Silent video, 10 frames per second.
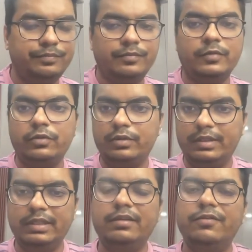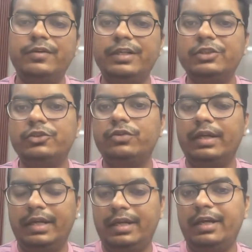So this we need to
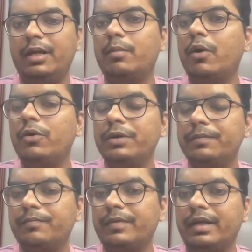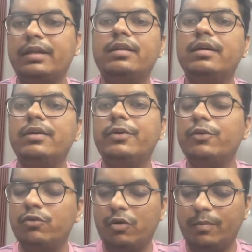take care about in the
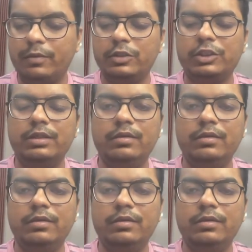reduce operation.